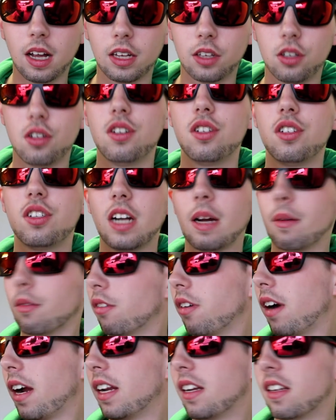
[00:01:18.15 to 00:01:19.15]
Huge
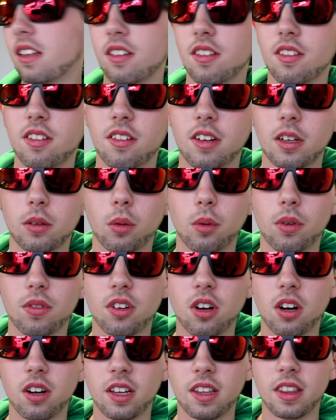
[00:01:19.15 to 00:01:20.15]
upgrade considering what we've
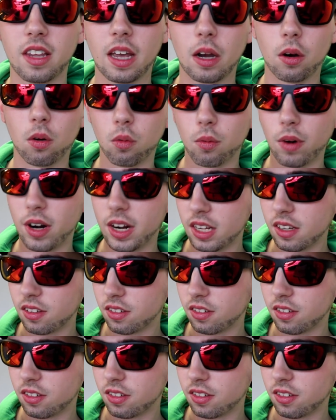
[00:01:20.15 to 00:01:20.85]
got in there already.